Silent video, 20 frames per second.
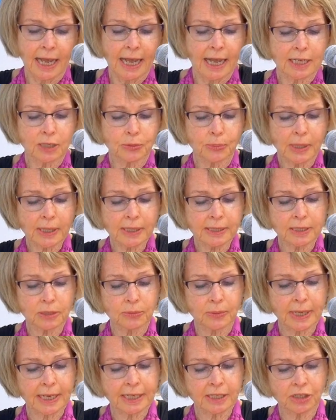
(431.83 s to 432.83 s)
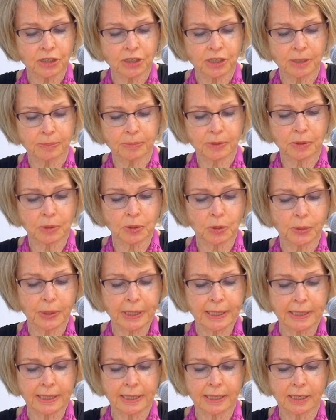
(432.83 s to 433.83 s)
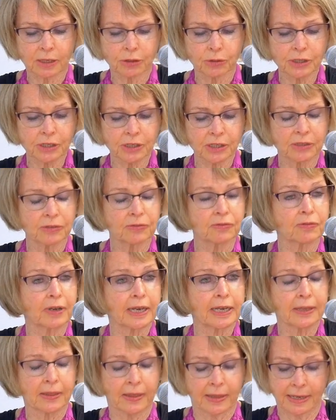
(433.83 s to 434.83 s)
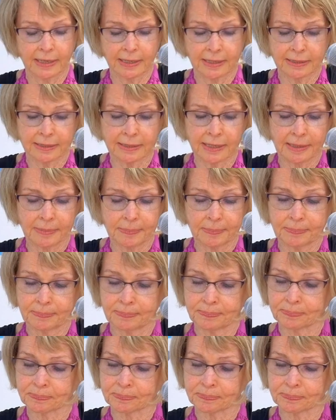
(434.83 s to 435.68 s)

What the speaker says: as well as the relationships between the Christian faith and Islam.